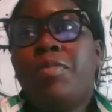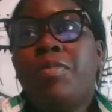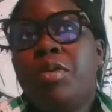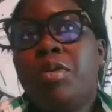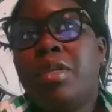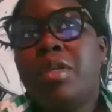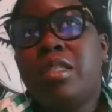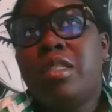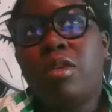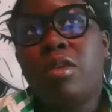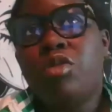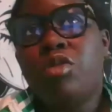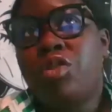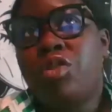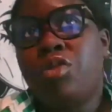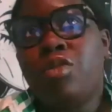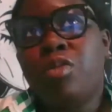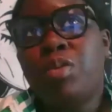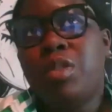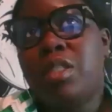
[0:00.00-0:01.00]
Do these social
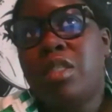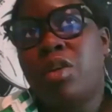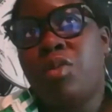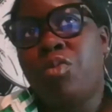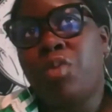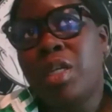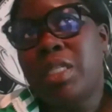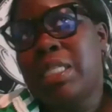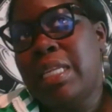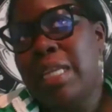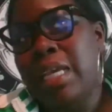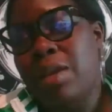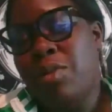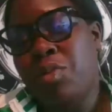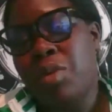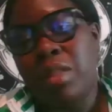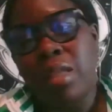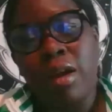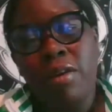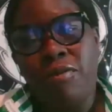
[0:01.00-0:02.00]
groups still resonate
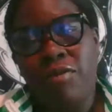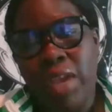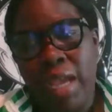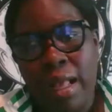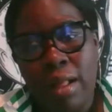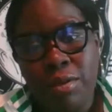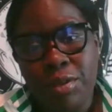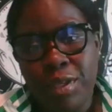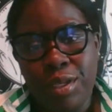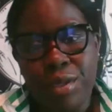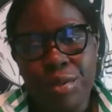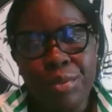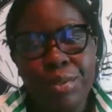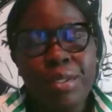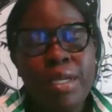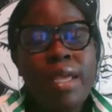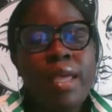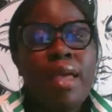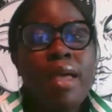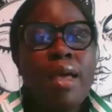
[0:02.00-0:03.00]
with our
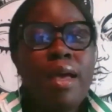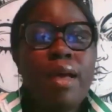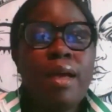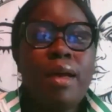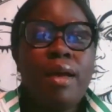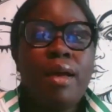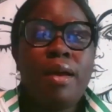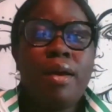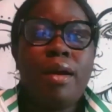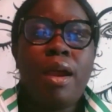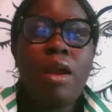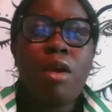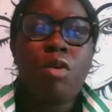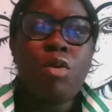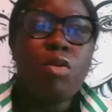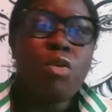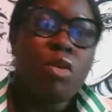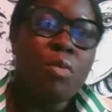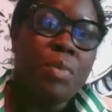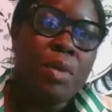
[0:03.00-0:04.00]
values, our
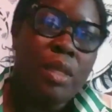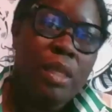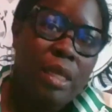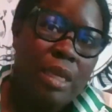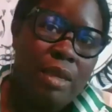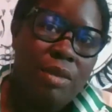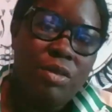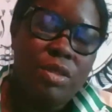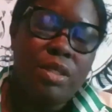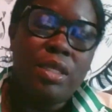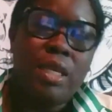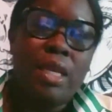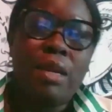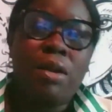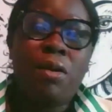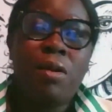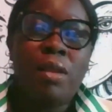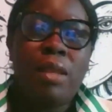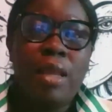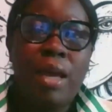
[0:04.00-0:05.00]
core beliefs, and
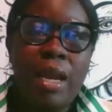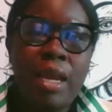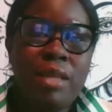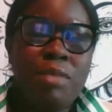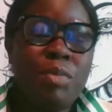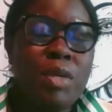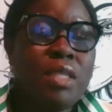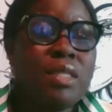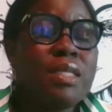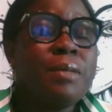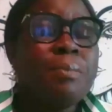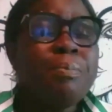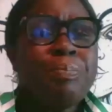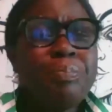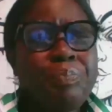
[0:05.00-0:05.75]
our alignments?